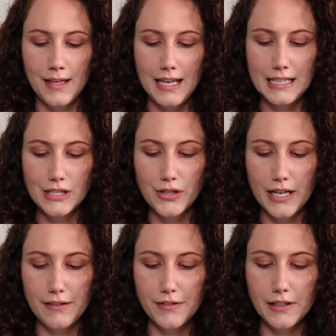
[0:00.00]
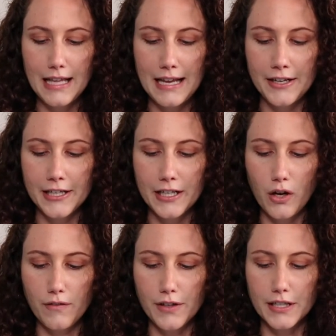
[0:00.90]
It's great for layering
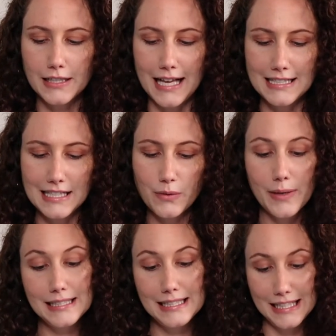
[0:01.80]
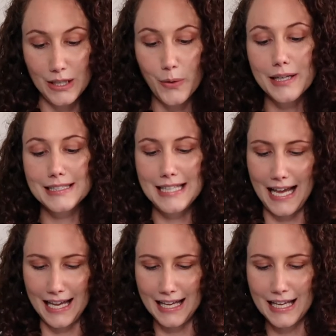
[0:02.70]
over a classic white tee or
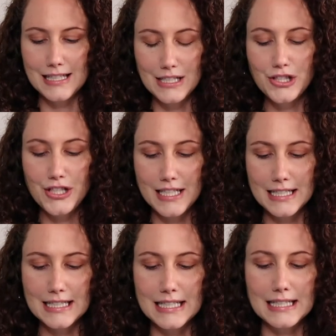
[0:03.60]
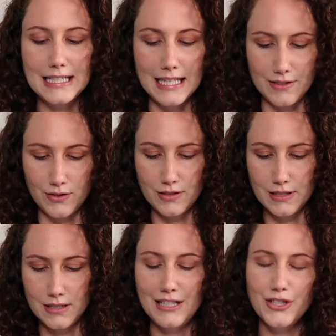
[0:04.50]
tank, these jeans and
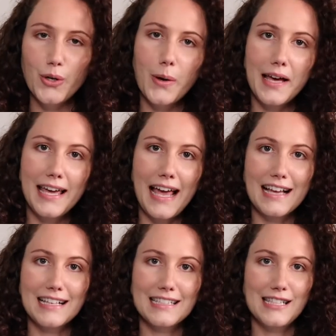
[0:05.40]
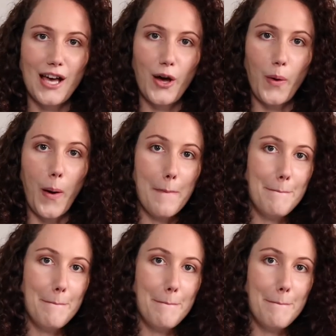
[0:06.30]
sandals. Enjoy, XO